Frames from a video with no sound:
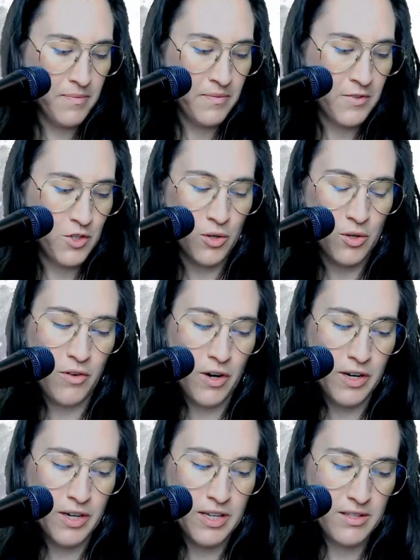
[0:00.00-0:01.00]
Joan of
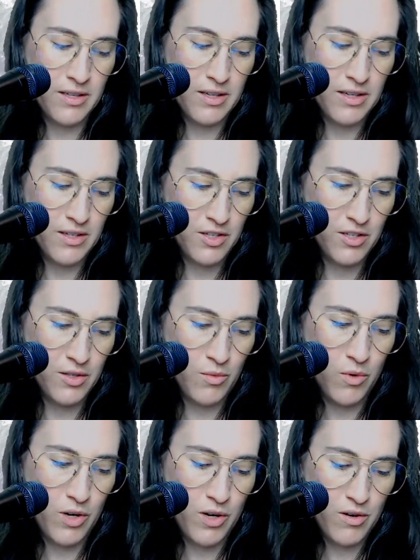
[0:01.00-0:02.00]
Arc is she's the
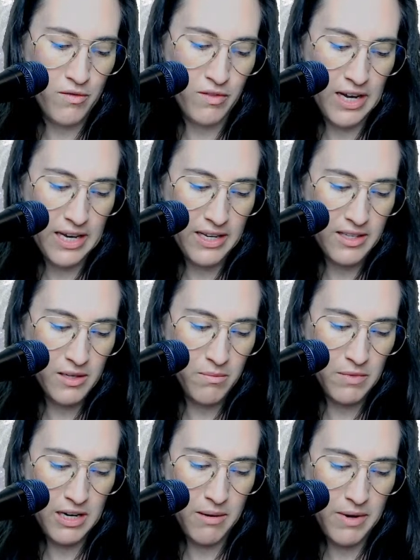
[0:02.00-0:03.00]
warrior of light.
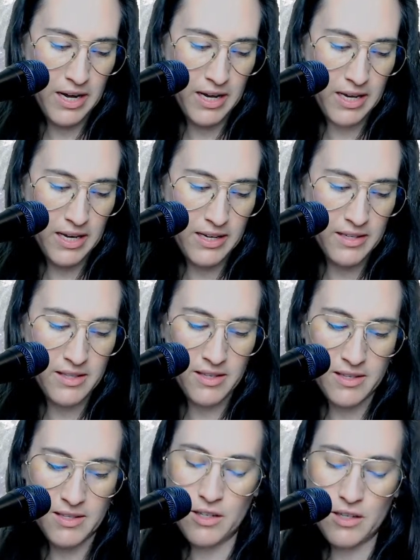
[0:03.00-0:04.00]
Mirabai is the
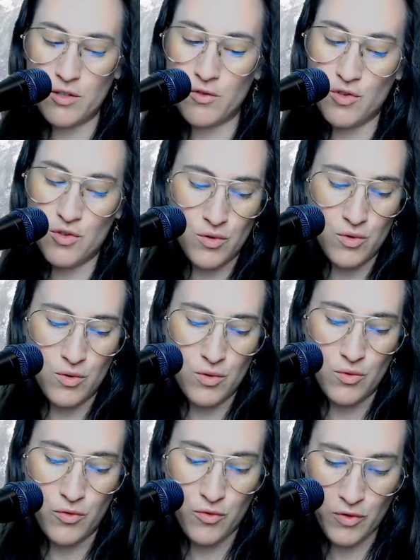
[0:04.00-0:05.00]
saint of true
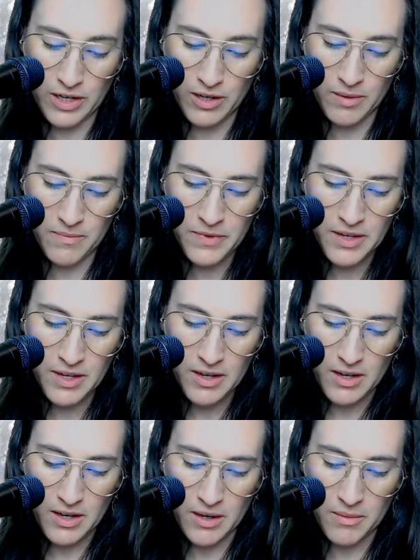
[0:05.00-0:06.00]
freedom.
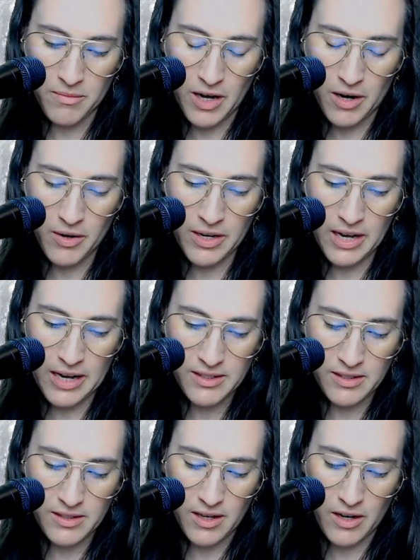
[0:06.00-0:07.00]

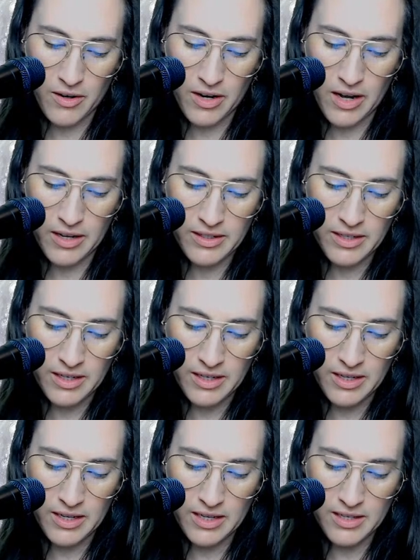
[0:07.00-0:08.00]
Ariadne
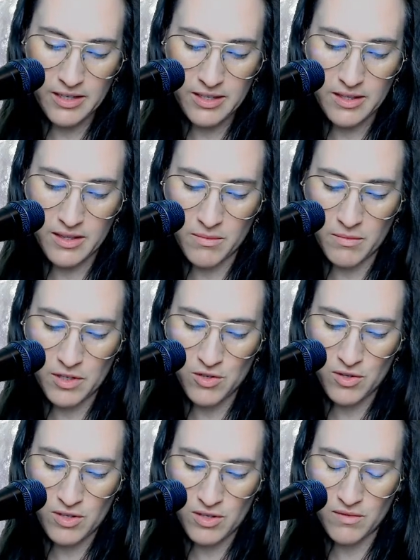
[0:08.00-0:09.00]
is the
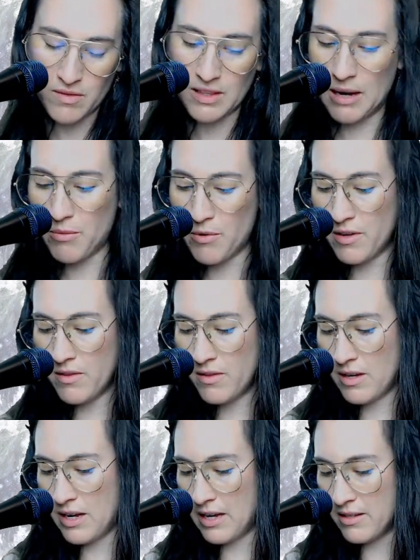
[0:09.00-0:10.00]
mistress of the labyrinth,
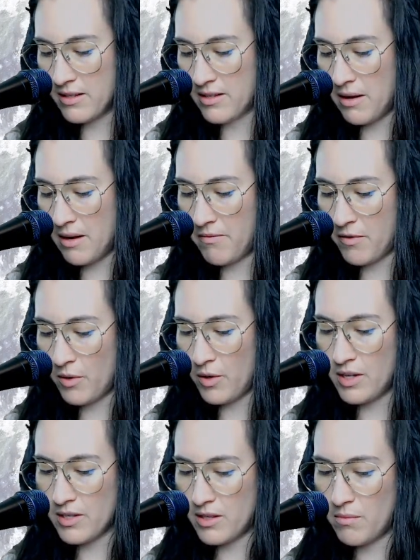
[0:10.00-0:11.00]
and Sappho
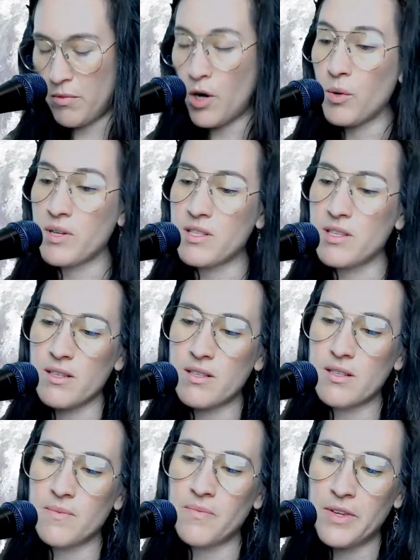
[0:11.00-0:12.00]
is the
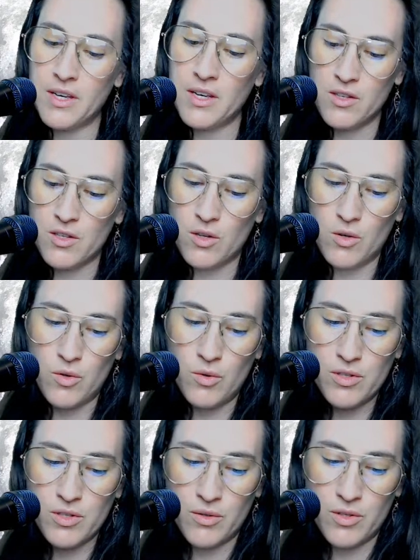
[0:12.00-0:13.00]
poetess. So who
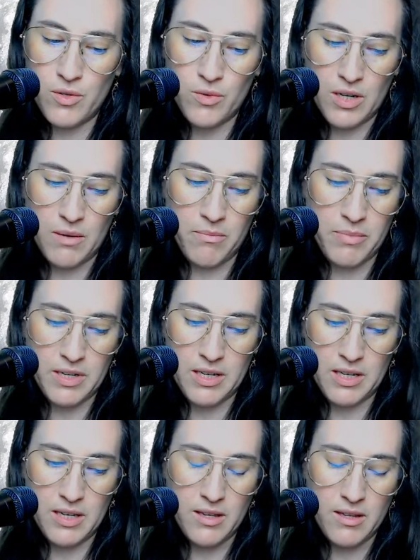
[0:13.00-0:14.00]
is going to
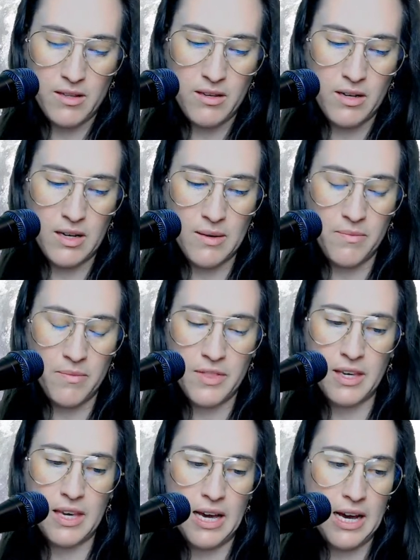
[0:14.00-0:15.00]
accompany? The
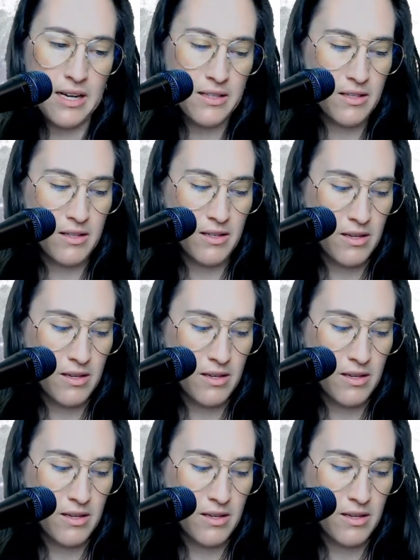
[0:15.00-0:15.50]
cat